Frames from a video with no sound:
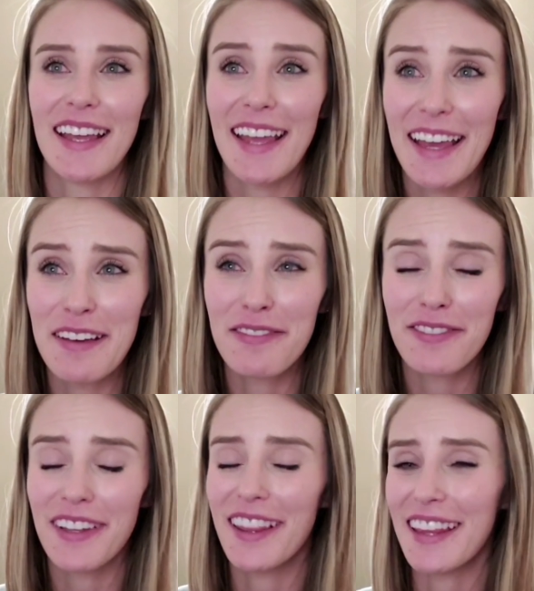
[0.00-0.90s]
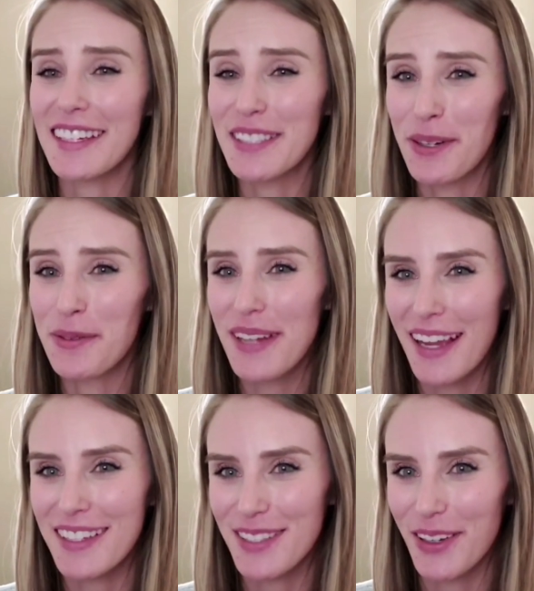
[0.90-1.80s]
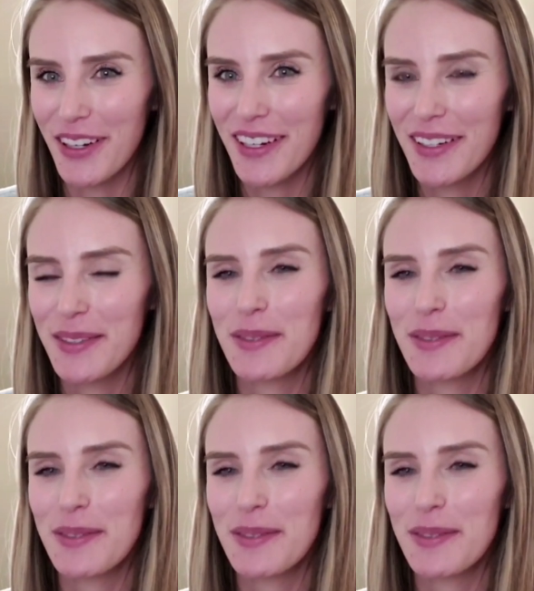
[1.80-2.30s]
if they don't taste good.